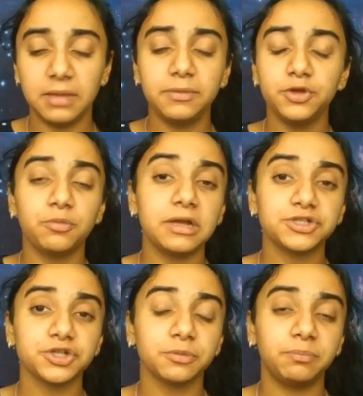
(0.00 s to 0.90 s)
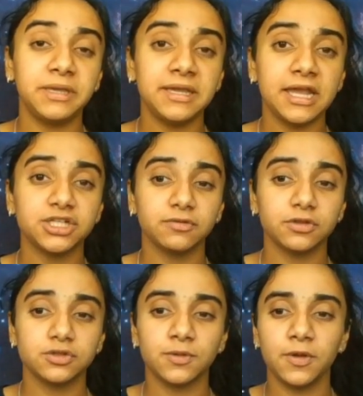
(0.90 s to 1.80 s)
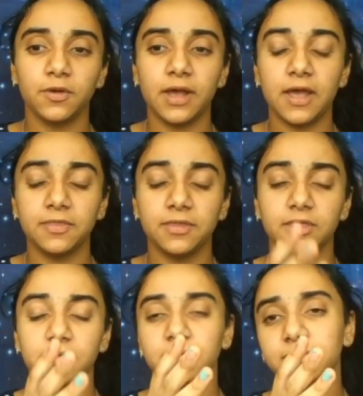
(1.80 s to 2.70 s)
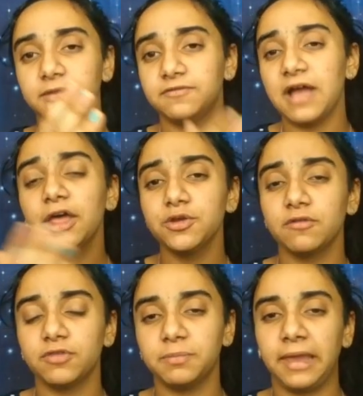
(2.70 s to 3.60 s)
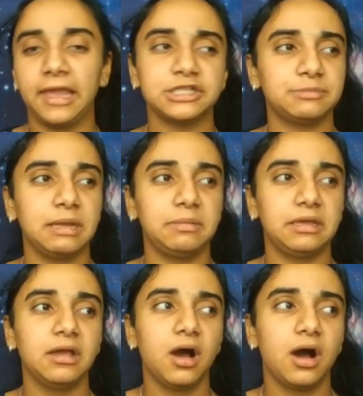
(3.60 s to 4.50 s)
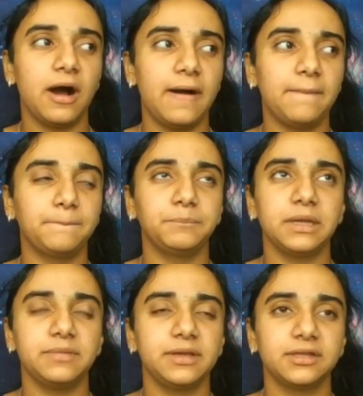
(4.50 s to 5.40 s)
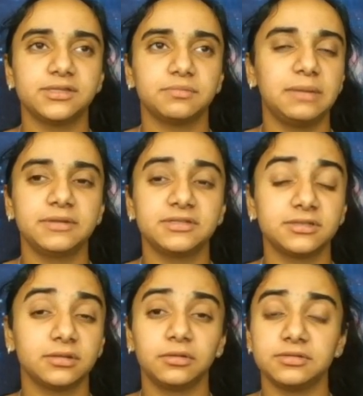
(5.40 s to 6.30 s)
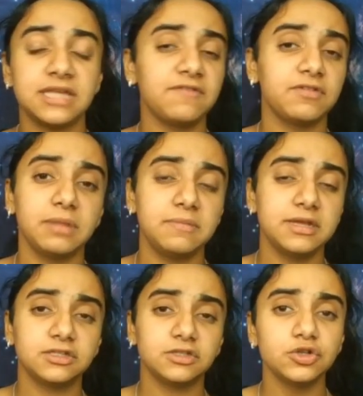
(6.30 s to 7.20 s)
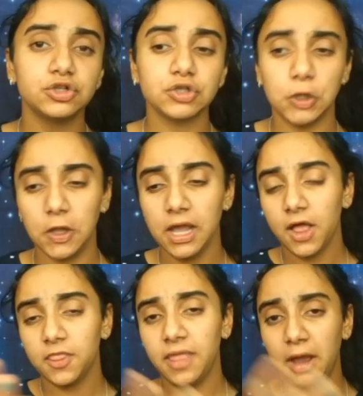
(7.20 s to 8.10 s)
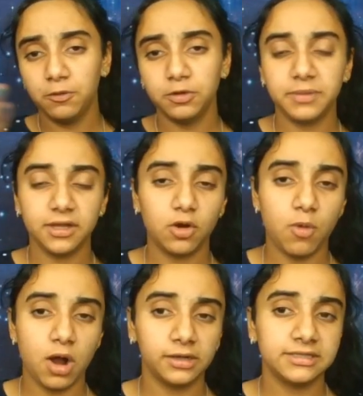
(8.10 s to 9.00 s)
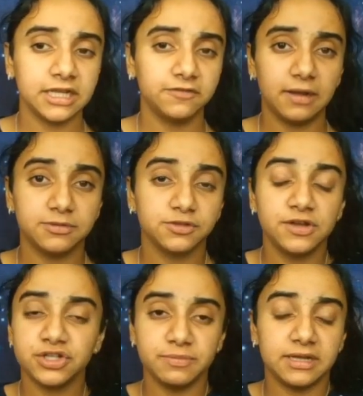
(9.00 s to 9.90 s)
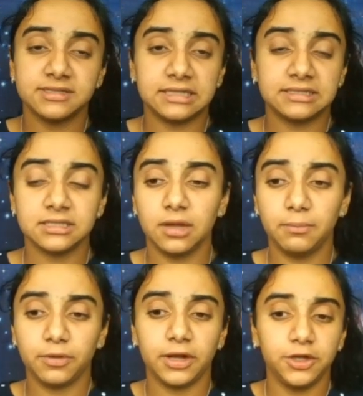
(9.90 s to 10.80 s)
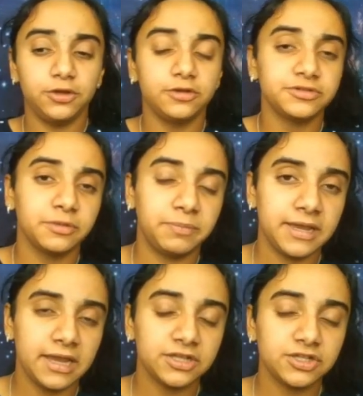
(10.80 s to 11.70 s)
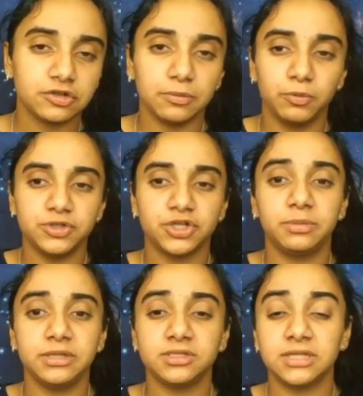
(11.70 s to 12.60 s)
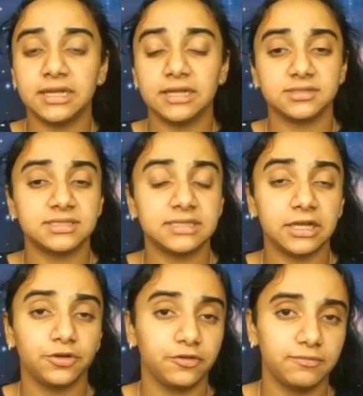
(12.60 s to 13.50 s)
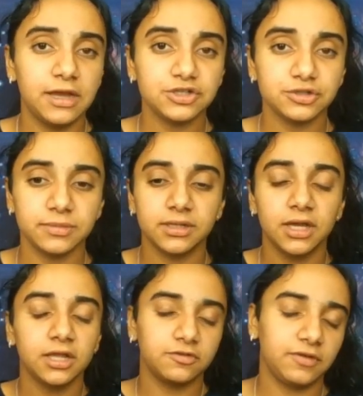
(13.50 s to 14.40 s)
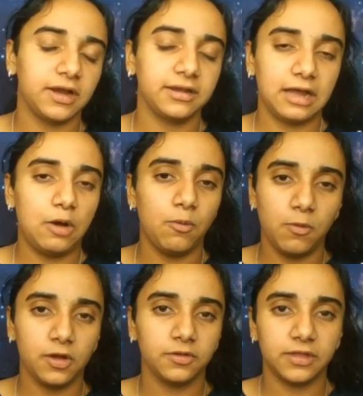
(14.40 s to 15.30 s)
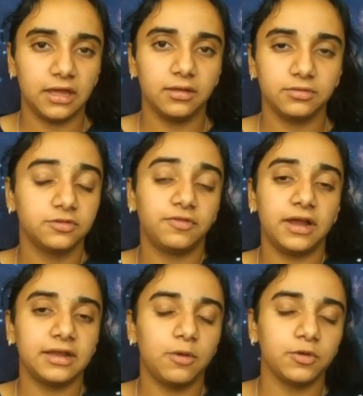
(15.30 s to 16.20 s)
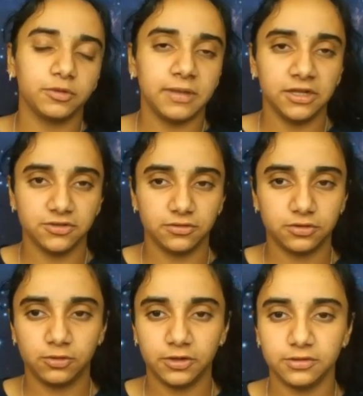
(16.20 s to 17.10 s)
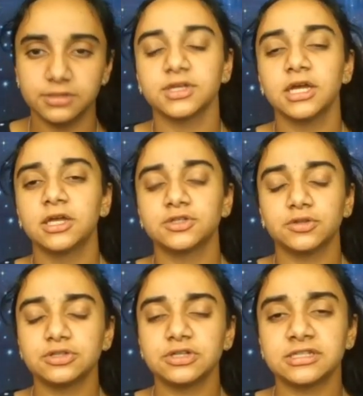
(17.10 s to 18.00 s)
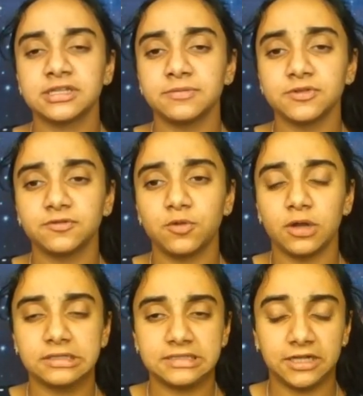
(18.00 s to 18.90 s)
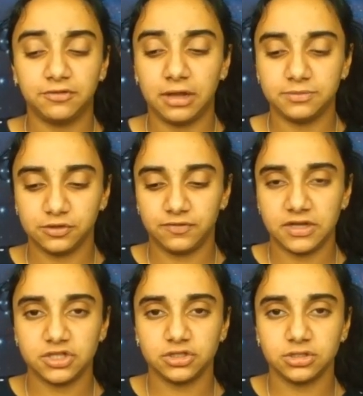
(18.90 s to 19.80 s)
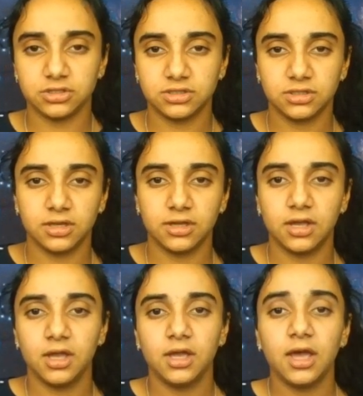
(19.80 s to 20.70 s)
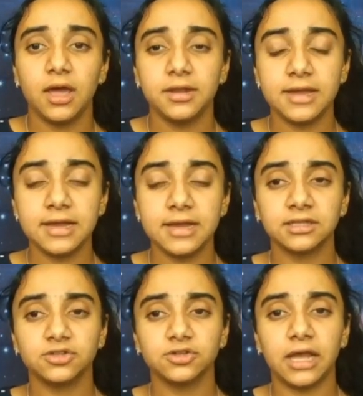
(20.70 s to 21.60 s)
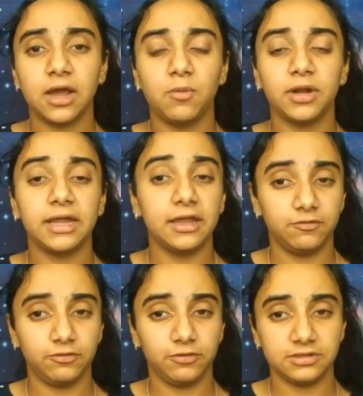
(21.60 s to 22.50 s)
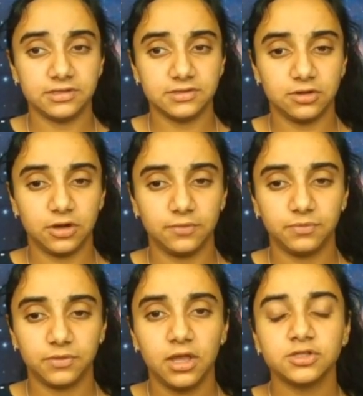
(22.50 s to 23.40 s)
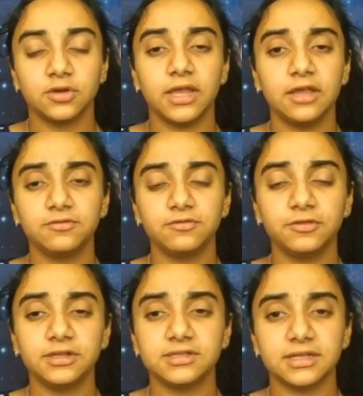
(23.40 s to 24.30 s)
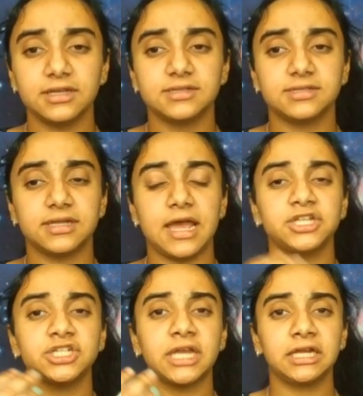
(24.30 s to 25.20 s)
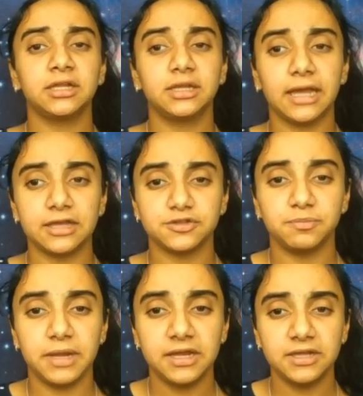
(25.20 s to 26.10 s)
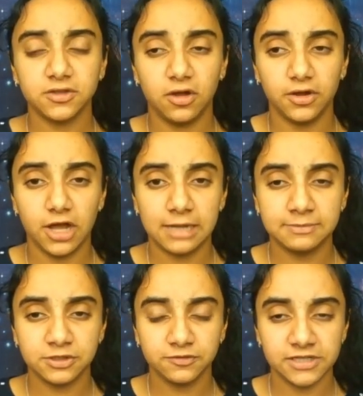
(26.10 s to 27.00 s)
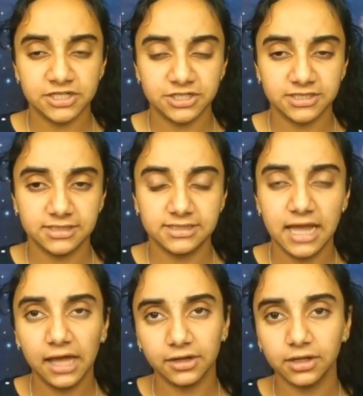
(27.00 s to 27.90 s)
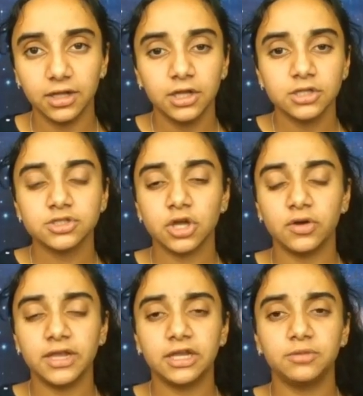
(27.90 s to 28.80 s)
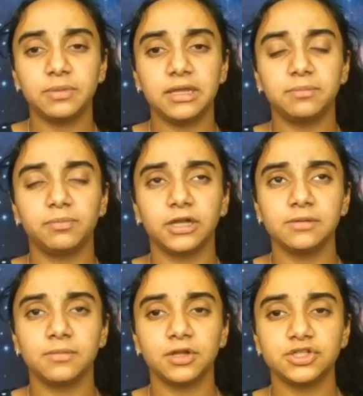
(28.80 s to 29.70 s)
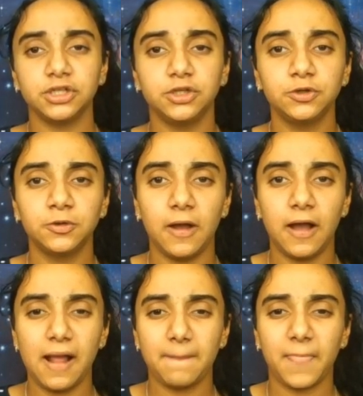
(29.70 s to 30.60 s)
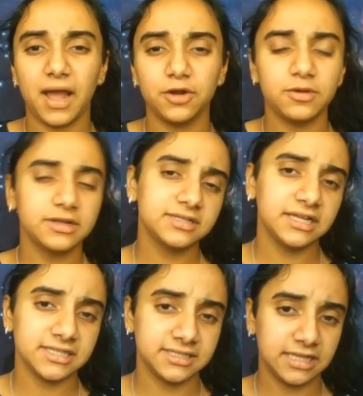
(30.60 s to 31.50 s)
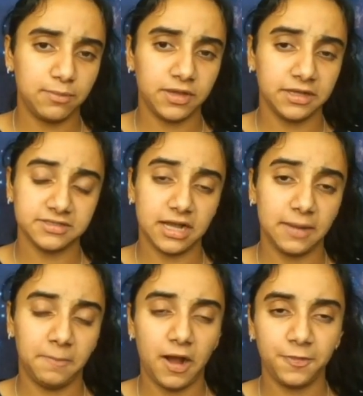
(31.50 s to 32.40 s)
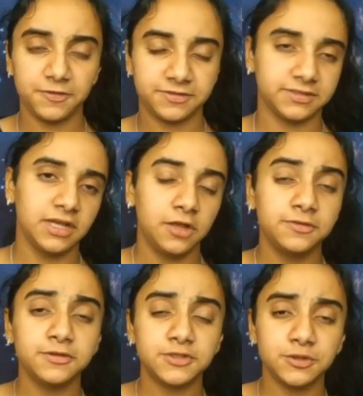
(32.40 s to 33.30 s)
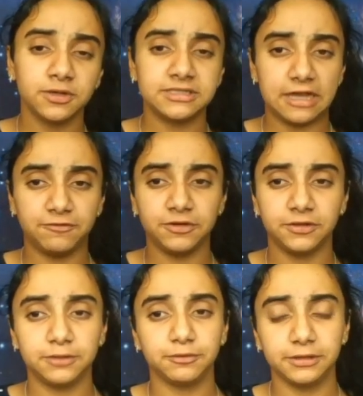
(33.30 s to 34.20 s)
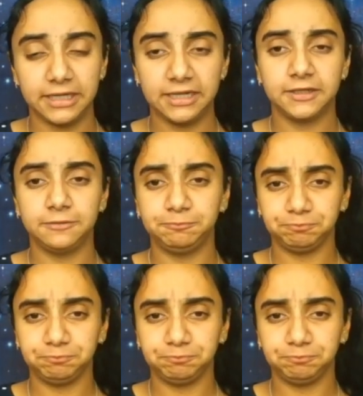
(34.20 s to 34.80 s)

you'll measure the pH of the soil, and then the value of the pH maybe it's 7, maybe it's neutral. That would be a quantitative observation because that's a number, and you used a pH strip, which could be seen as a standard of measurement to find out what the pH of the soil is. So those are examples of quantitative observations. Next, let's look at what inferences are. So inference is an educated guess based on observations and data. So it could be pretty much I don't want to say it's the same thing as a hypothesis. Those two are definitely related.